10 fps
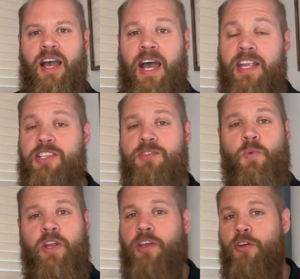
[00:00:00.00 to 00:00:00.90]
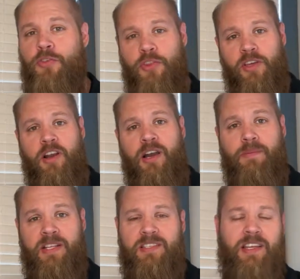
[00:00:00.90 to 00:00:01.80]
I just want to go through the
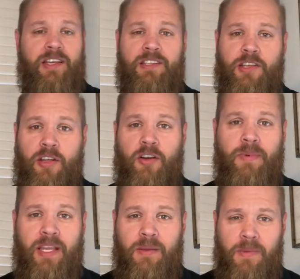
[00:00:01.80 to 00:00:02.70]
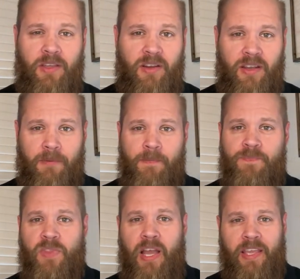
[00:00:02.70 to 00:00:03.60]
comments and get to know my community.
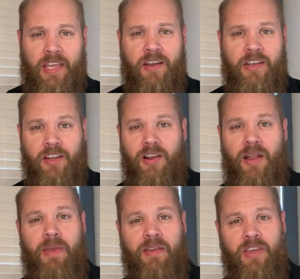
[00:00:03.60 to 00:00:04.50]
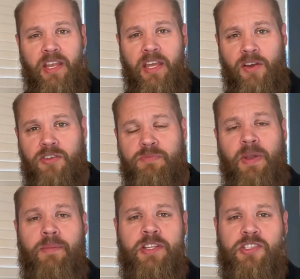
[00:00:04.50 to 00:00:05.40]
I get on here and I make videos,
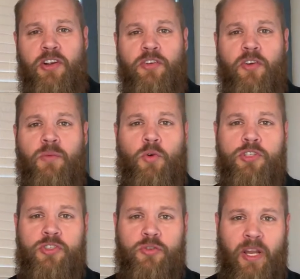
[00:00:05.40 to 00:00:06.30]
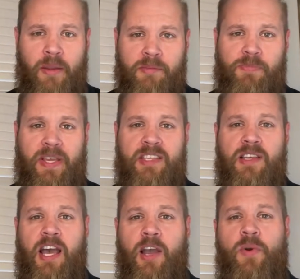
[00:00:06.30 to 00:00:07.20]
but I'm going to start doing more streams because
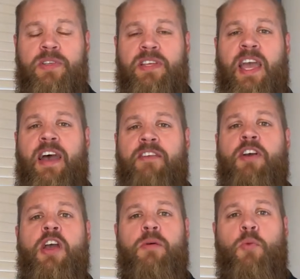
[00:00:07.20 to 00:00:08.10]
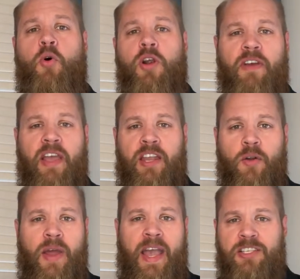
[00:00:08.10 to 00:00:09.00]
I want to have more of an
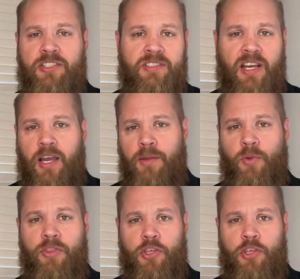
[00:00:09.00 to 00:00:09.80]
interaction time with